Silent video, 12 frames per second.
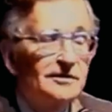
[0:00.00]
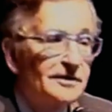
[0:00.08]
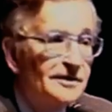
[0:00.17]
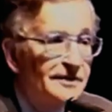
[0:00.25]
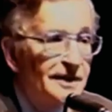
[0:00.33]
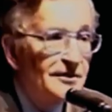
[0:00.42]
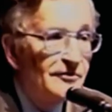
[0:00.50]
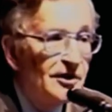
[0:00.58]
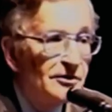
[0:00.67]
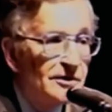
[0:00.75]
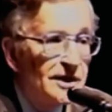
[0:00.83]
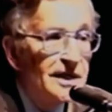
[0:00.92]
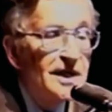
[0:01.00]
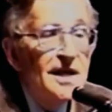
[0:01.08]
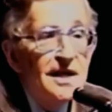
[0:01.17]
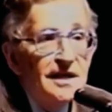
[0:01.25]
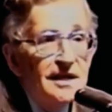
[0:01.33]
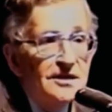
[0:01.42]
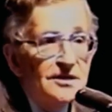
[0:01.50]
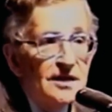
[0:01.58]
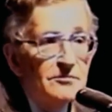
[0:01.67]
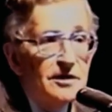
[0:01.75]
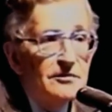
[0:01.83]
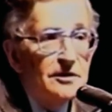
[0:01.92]
who didn't vote with it. It
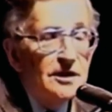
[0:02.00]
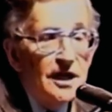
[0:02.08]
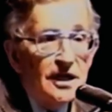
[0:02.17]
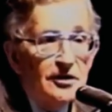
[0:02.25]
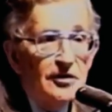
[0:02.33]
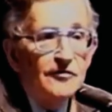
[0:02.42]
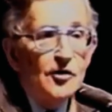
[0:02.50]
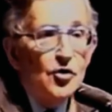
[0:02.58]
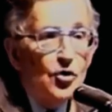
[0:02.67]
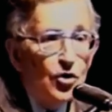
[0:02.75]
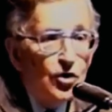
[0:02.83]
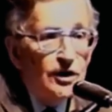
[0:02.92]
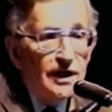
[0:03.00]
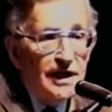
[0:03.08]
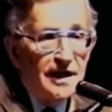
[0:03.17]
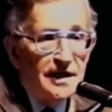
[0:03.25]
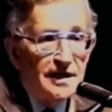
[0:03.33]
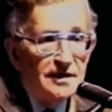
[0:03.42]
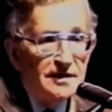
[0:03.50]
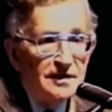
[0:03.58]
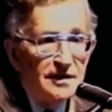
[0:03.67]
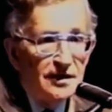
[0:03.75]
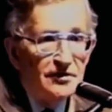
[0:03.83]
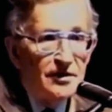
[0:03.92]
said we will cut off all aid
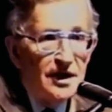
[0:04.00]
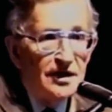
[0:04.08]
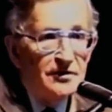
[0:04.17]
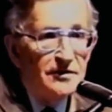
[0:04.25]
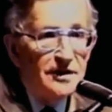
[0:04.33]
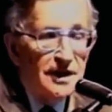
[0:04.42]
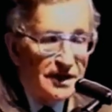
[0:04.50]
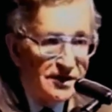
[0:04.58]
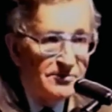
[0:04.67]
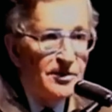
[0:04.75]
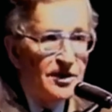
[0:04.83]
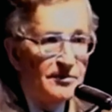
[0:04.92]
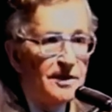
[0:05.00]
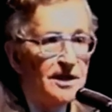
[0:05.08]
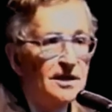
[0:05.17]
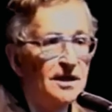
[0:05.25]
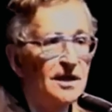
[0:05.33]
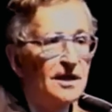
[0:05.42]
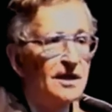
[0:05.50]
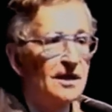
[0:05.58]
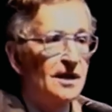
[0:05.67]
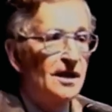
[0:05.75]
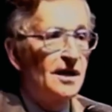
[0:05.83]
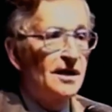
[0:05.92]
to Nicaragua, that's permanent,
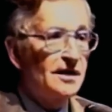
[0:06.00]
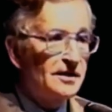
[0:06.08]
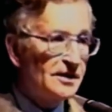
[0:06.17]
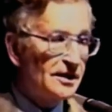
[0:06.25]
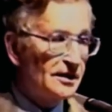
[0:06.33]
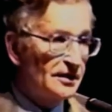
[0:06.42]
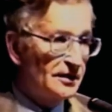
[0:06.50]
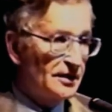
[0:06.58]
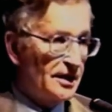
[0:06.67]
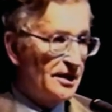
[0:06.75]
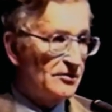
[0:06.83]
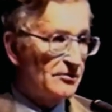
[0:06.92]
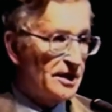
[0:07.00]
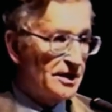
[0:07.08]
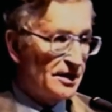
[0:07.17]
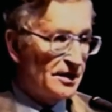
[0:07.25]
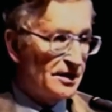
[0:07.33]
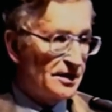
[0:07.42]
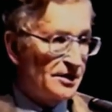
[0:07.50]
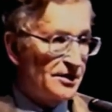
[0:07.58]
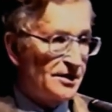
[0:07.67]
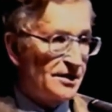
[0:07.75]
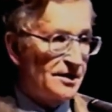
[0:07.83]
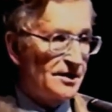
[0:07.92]
until it
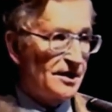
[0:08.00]
returns